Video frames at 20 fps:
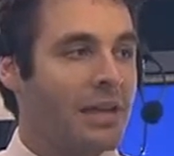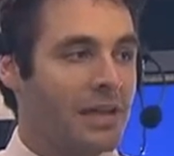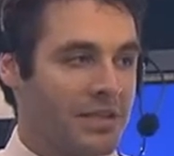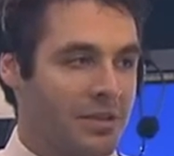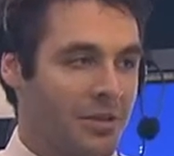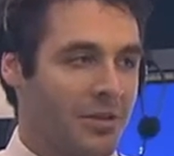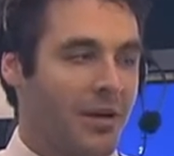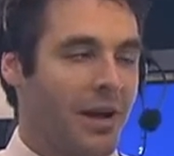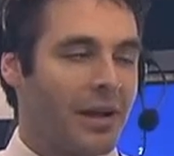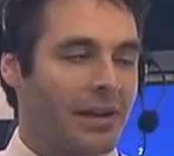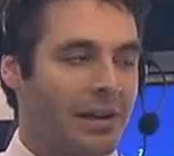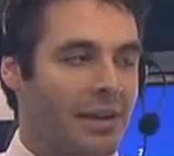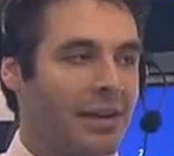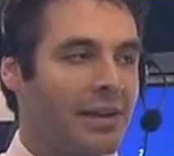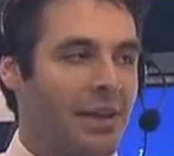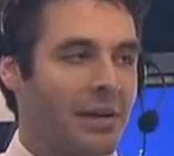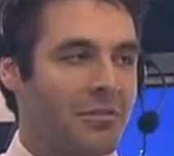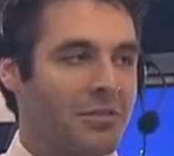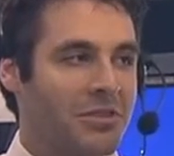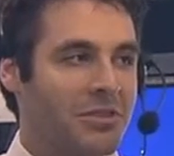That's correct,
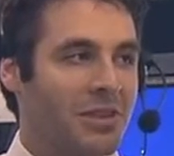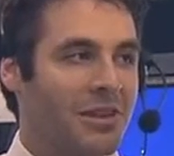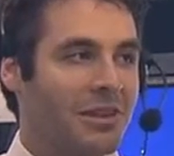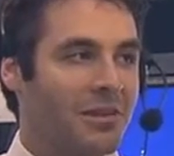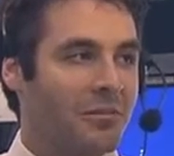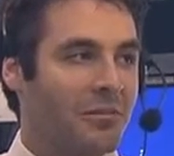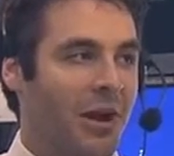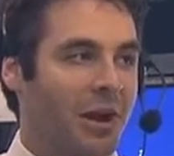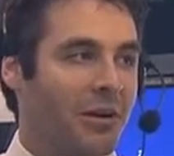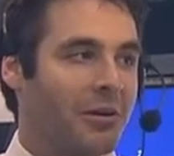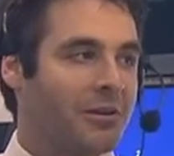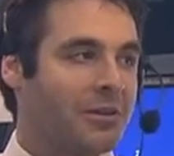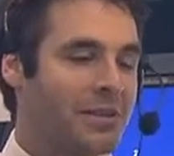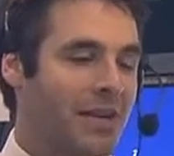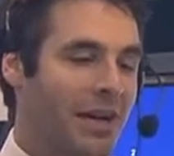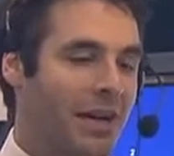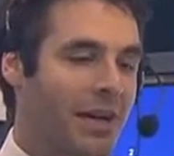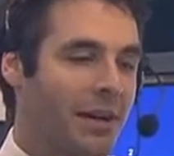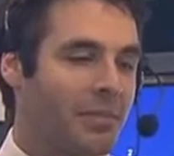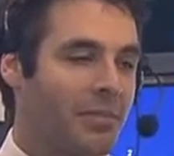and that was done in record
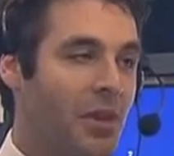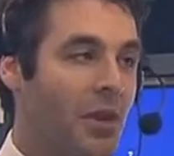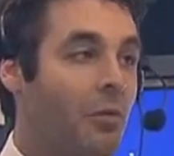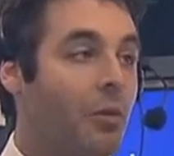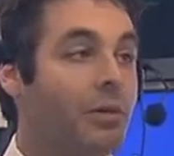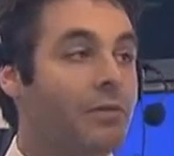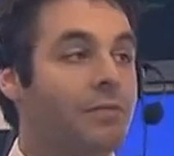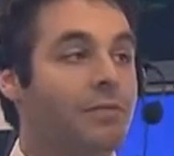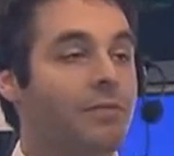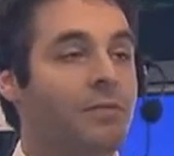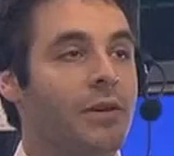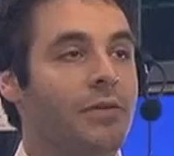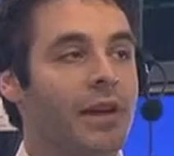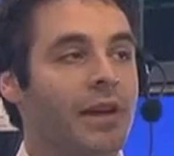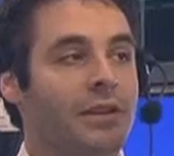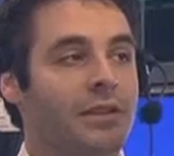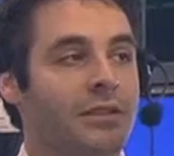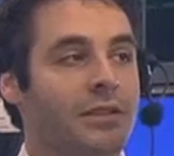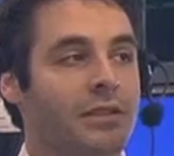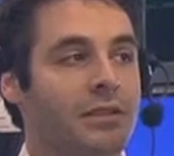time. We've
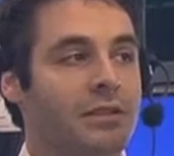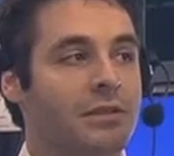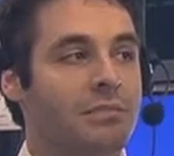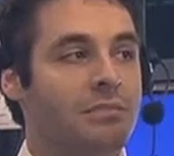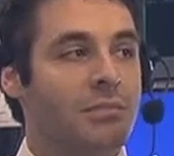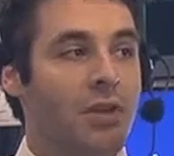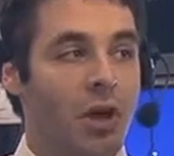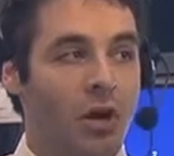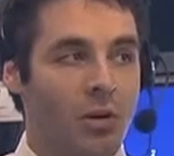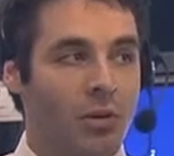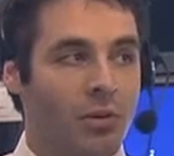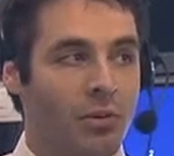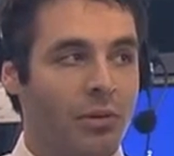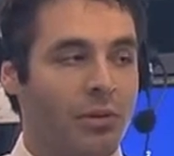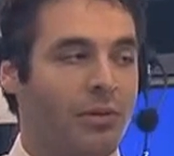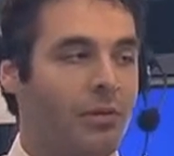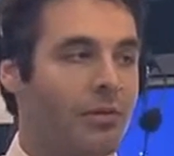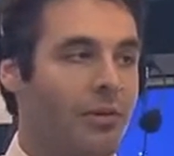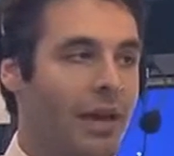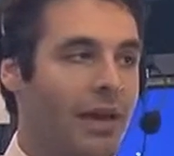actually known
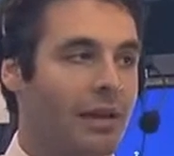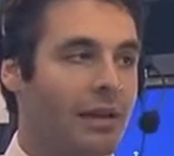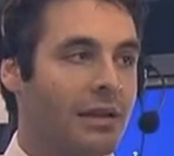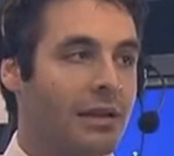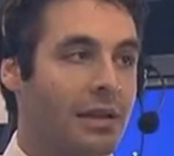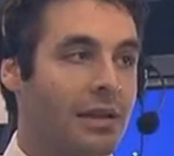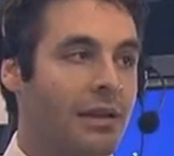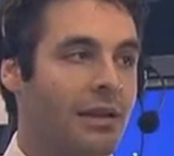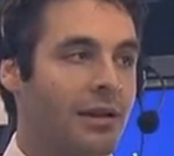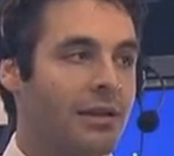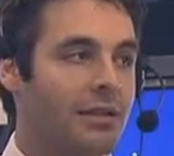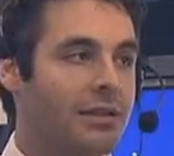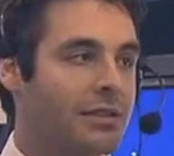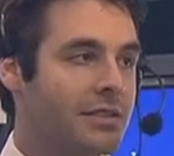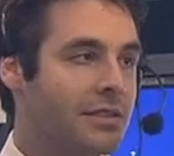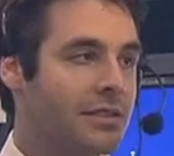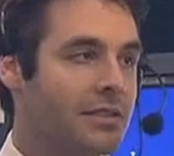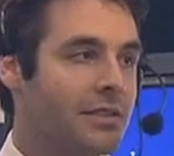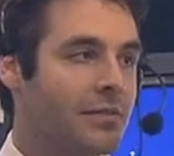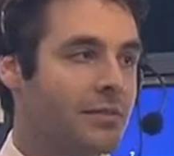that we've had a leak on the
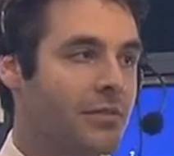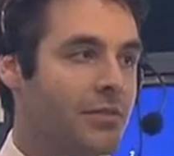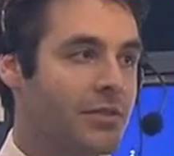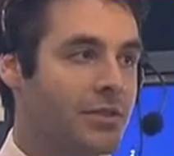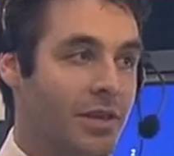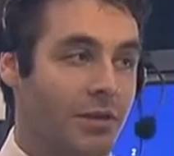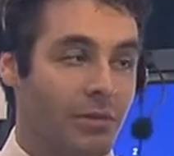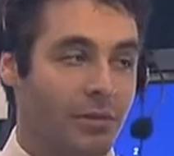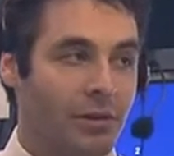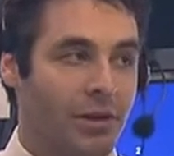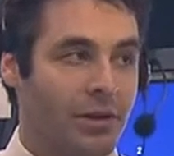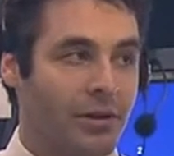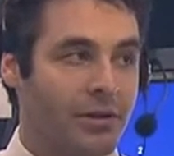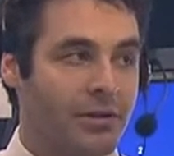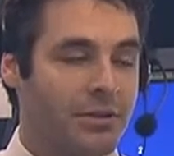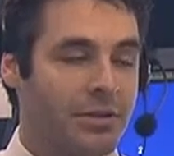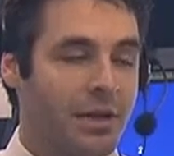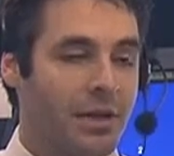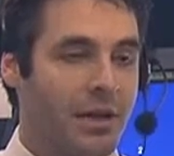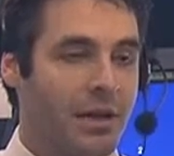system for several
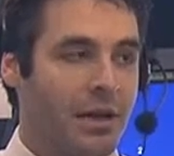years.